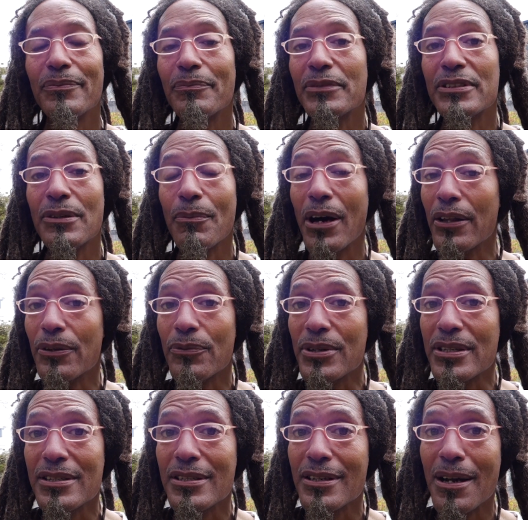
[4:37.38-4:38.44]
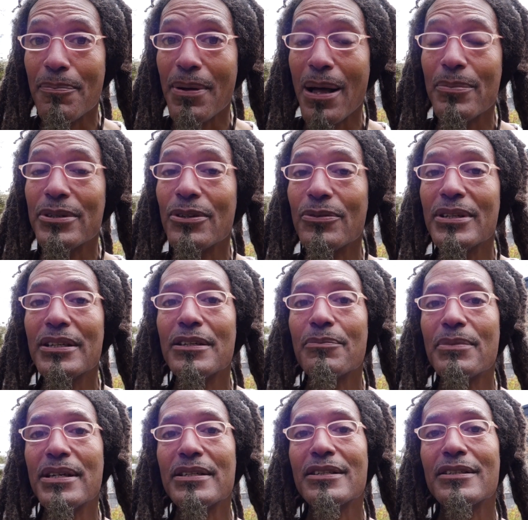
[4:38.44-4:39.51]
some other ones that I probably don't need to
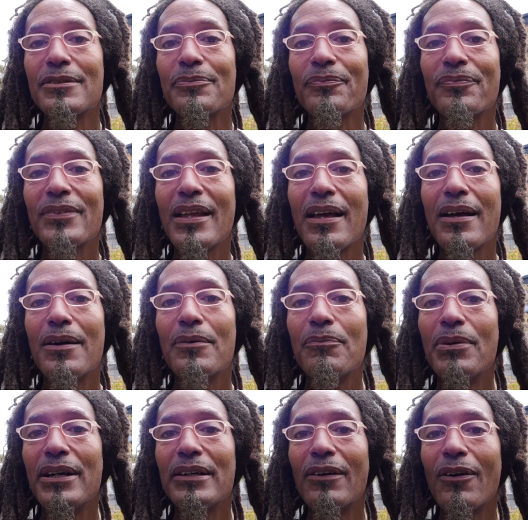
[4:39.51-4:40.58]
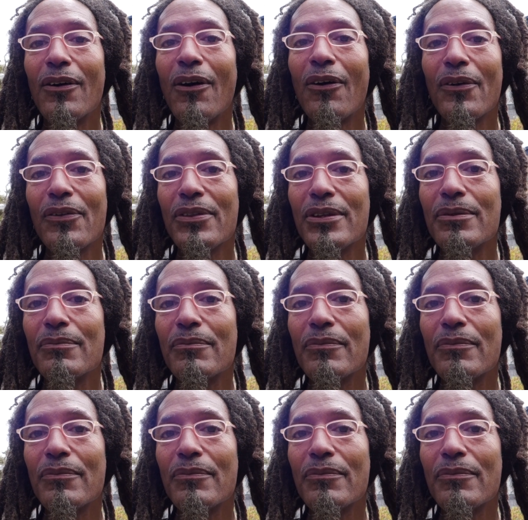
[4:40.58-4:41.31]
mention, but all of them,